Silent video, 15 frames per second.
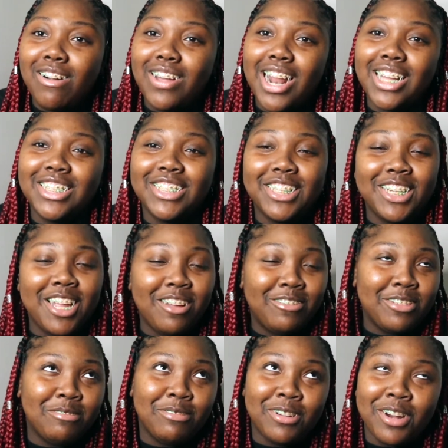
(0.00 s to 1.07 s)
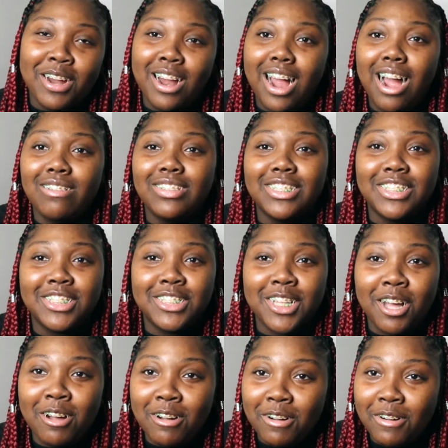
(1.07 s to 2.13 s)
When I seen that flippogram, I was
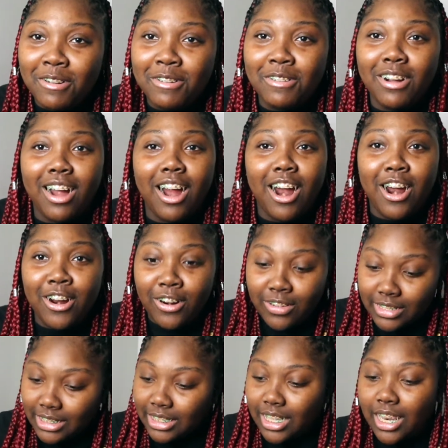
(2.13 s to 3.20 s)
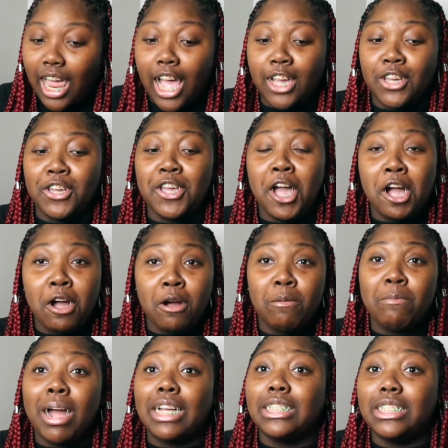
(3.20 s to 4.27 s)
so hurt. Like, y'all,
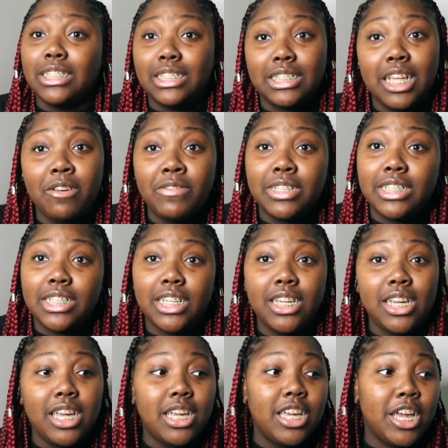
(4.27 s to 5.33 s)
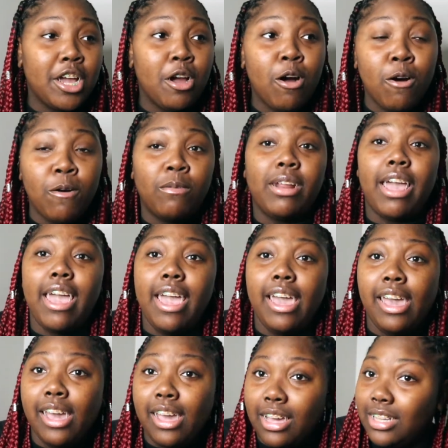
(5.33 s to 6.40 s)
my 17 year old
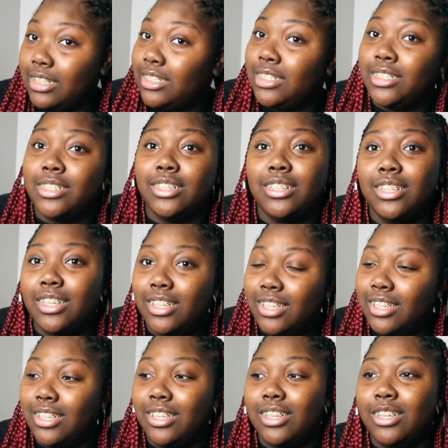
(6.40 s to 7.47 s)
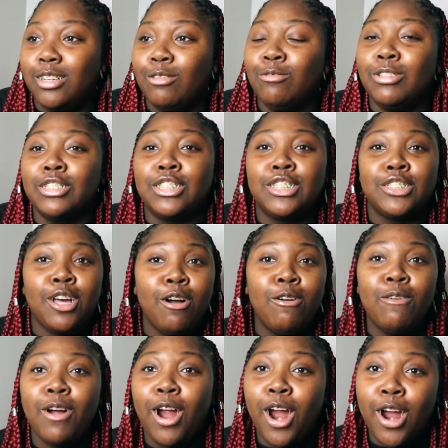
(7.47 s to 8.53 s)
ass was
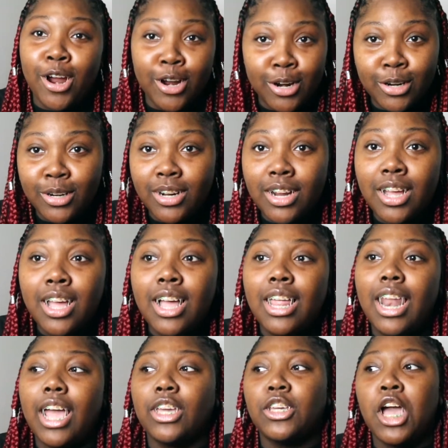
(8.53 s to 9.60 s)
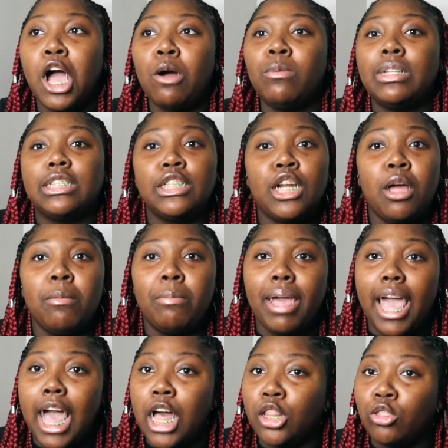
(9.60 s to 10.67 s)
so hurt. Like, y'all, I went to the
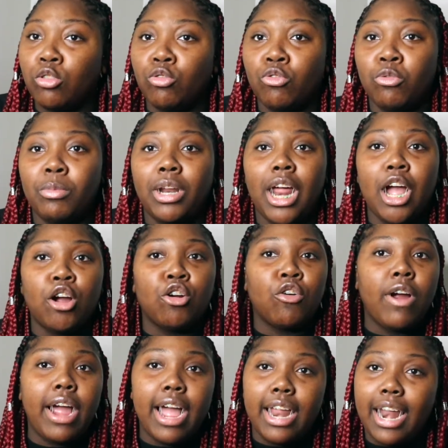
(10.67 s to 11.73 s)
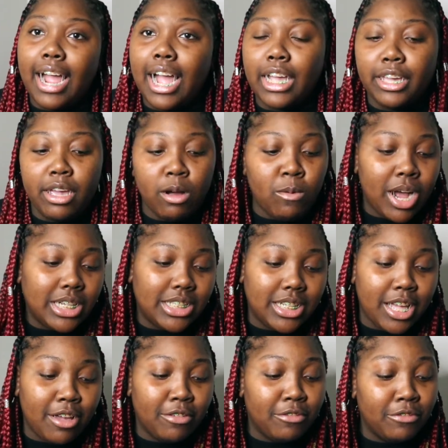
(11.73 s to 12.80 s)
bathroom and I cried. Like, I kept watching
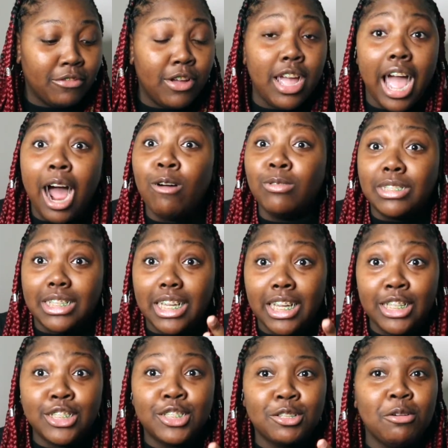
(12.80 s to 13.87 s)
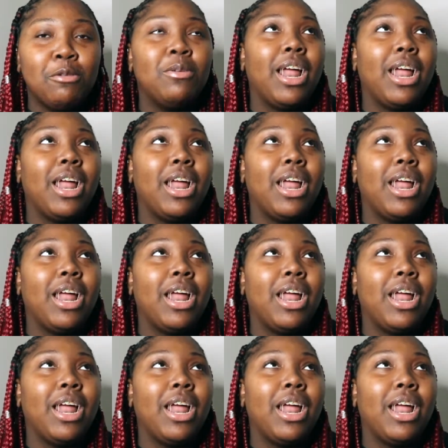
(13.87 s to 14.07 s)
that. I was in school.